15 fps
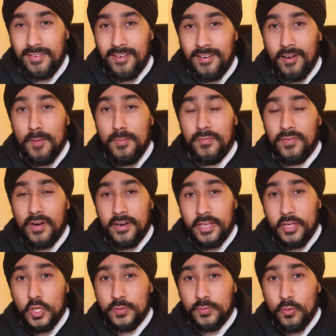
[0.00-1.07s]
I hope you found it
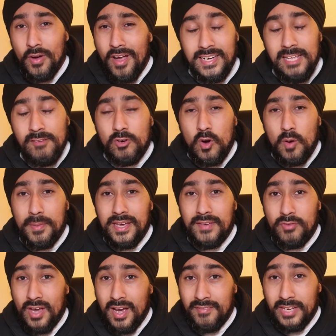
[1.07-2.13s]
useful. Leave a comment if
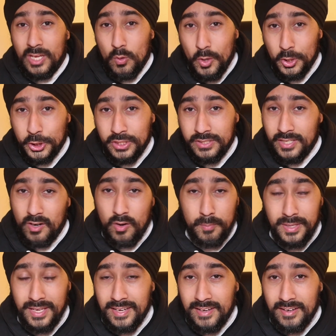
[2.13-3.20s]
you have any questions and I'll
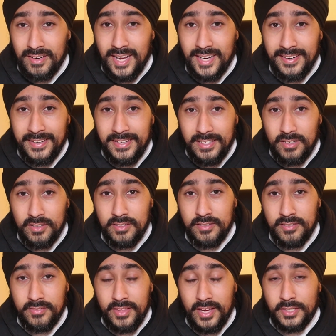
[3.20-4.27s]
be gladly
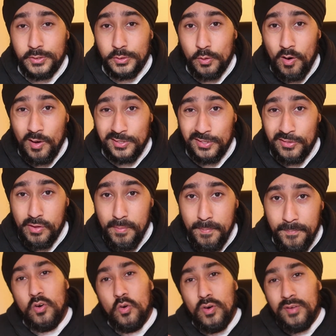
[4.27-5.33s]
there to answer them,
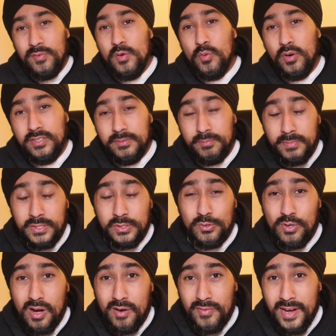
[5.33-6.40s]
or if you want me to
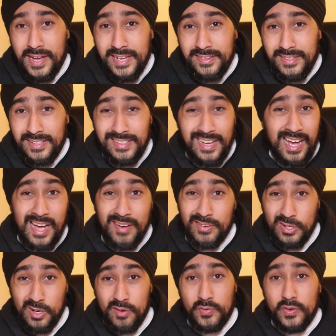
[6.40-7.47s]
cover anything that I haven't
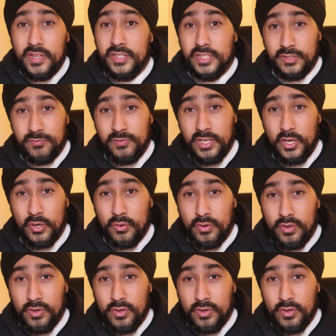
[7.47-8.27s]
covered in this video.